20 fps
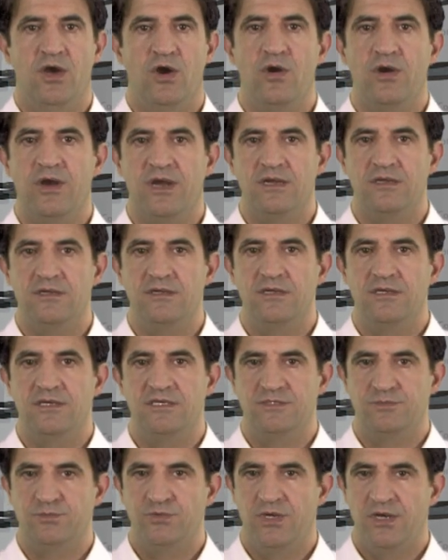Oracle
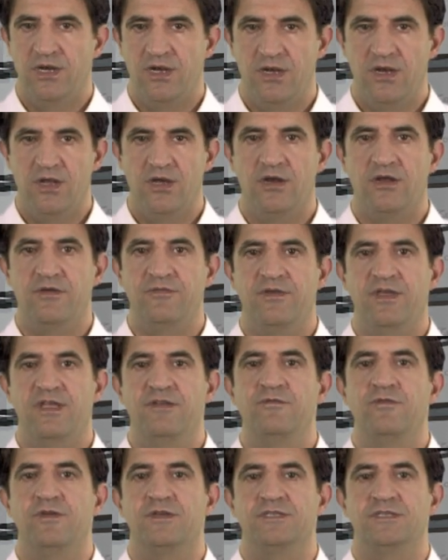is putting a lot of
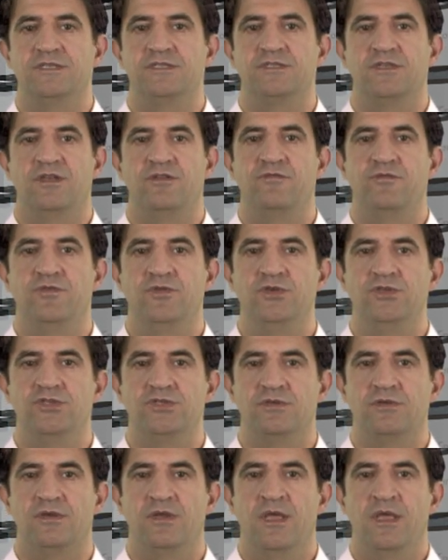emphasis on
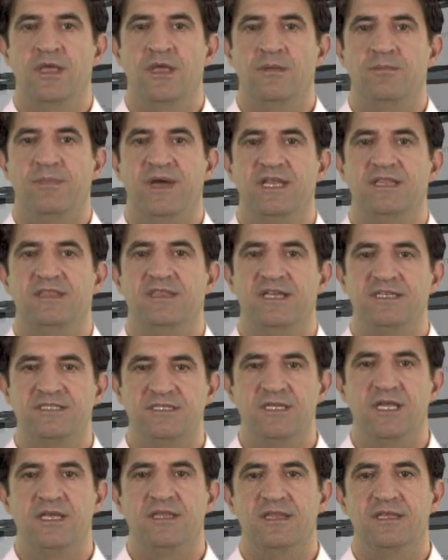Fusion, but it
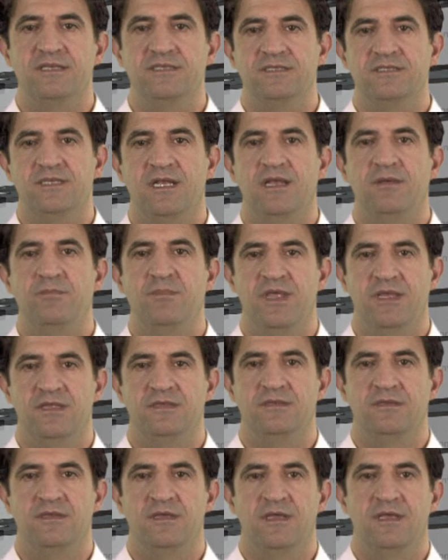does not necessarily
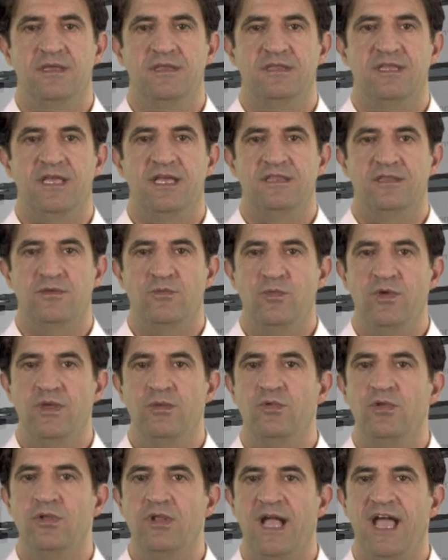mean that
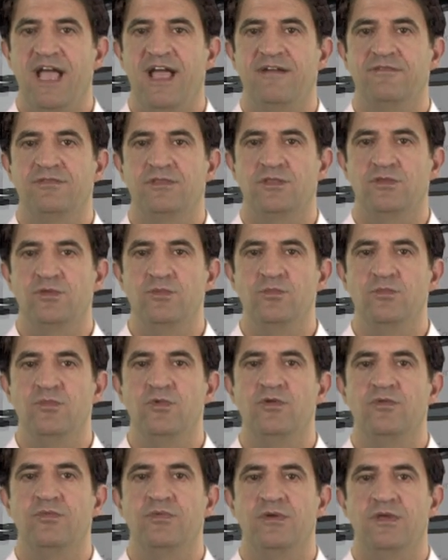we will have to
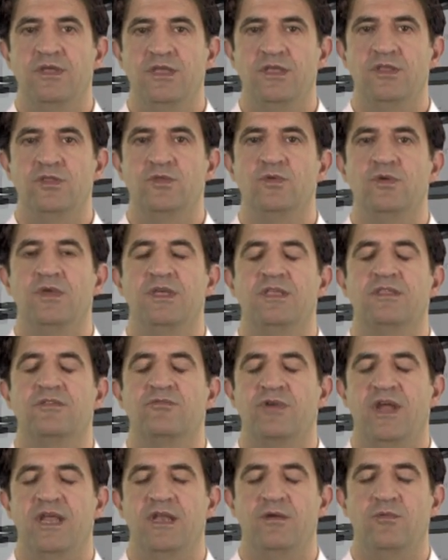move into it
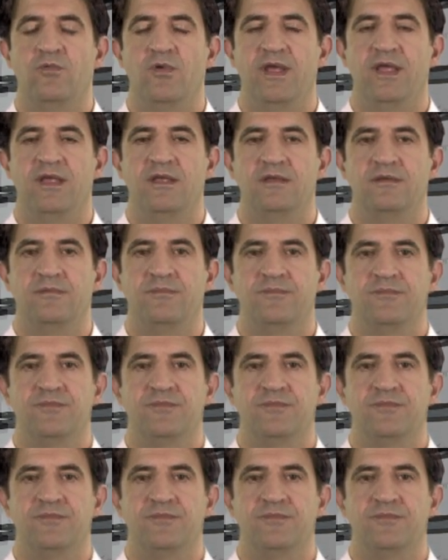right away.